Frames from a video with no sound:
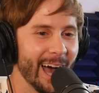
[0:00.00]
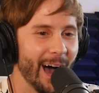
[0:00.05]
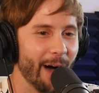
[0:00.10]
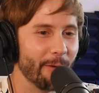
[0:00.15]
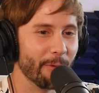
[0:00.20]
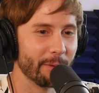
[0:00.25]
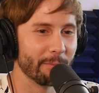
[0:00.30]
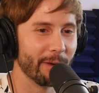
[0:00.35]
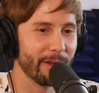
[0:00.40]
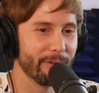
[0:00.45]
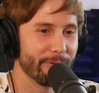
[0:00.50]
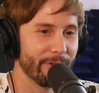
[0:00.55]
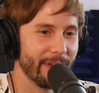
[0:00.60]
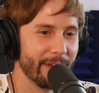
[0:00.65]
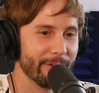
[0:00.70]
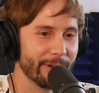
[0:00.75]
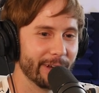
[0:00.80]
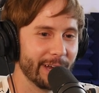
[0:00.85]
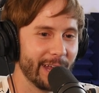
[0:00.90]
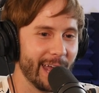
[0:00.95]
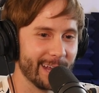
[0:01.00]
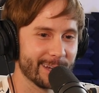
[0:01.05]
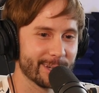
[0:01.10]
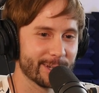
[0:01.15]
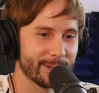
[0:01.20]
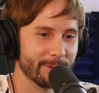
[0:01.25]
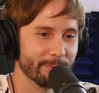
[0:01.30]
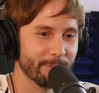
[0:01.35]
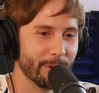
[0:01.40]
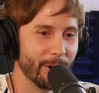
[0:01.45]
One of my favorite
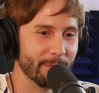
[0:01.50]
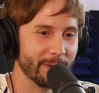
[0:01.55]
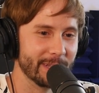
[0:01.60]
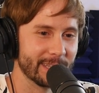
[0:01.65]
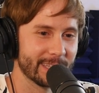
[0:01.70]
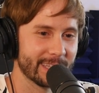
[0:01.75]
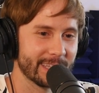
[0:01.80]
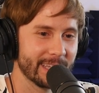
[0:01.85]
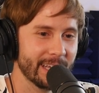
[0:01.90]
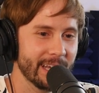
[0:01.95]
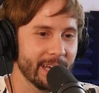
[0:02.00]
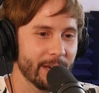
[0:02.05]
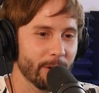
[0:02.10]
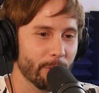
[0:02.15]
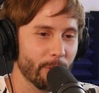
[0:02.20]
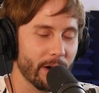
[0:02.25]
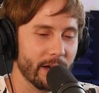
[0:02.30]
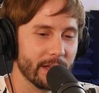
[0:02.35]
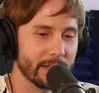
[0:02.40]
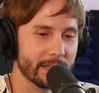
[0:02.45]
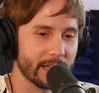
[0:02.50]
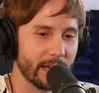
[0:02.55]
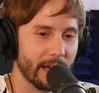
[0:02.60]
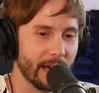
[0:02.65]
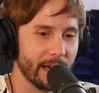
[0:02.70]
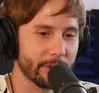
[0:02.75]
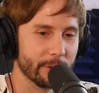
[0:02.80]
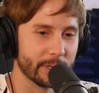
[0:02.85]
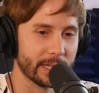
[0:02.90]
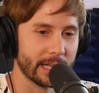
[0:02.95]
extra moments was
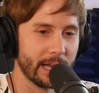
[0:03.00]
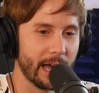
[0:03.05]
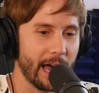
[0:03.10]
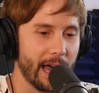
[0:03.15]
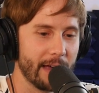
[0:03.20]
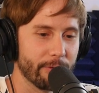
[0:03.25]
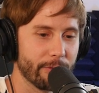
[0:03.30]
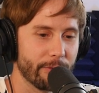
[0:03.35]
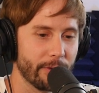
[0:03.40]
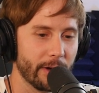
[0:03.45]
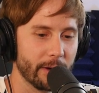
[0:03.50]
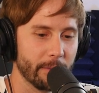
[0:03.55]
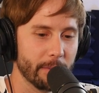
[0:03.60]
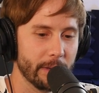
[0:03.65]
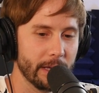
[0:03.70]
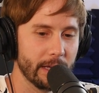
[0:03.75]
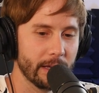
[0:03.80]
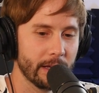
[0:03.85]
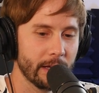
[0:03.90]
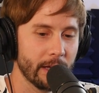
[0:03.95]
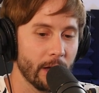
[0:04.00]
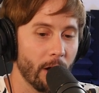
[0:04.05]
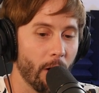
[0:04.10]
uh, there's a guy in front of me,